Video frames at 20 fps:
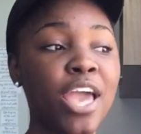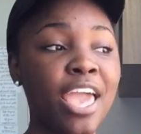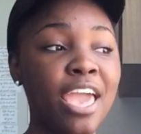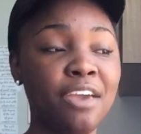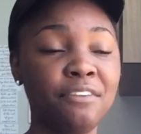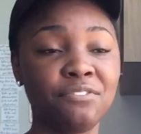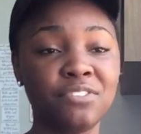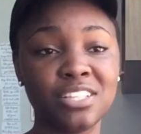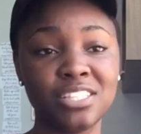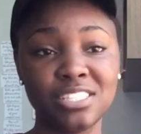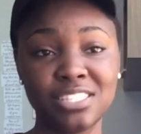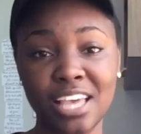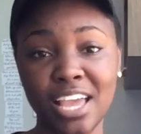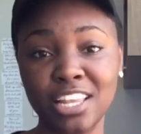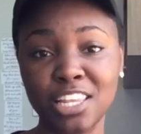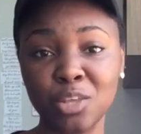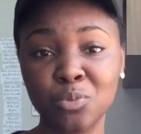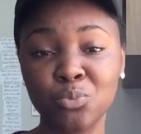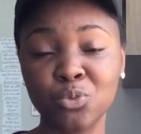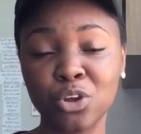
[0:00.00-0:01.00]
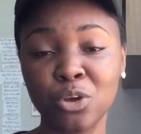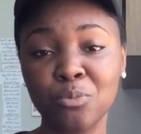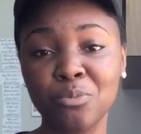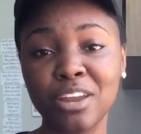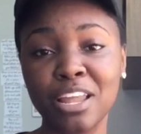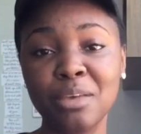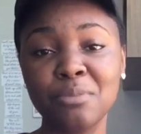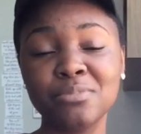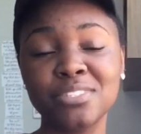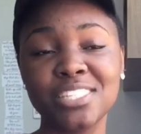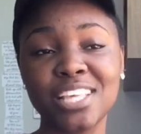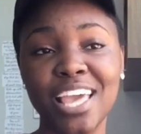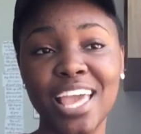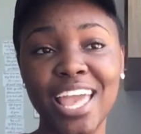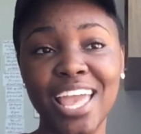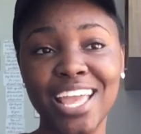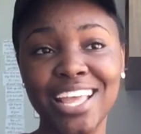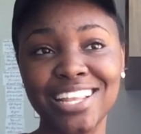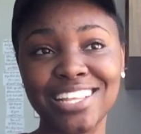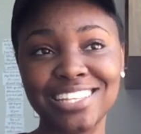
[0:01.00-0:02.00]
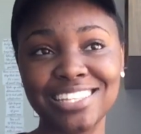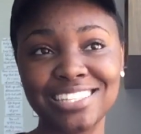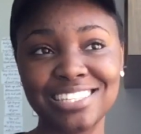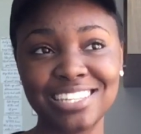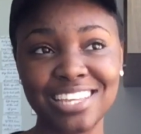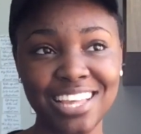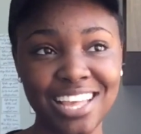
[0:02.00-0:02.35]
have anxiety problems, and